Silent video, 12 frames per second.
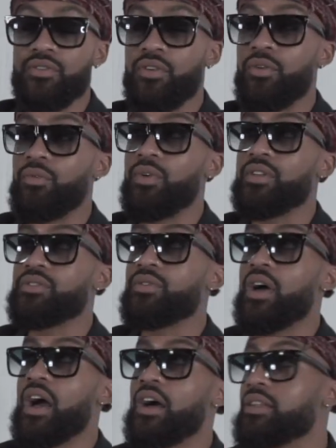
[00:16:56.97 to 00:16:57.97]
What
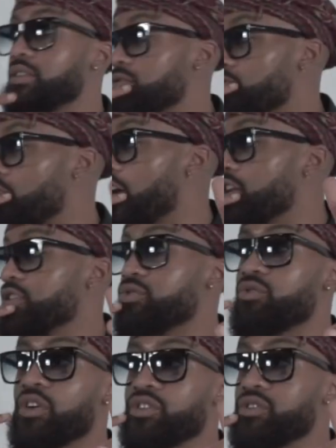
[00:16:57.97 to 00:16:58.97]
writing
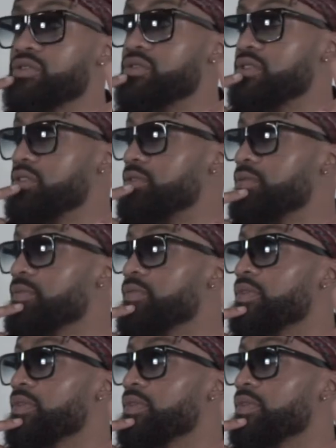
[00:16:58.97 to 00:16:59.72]
structures and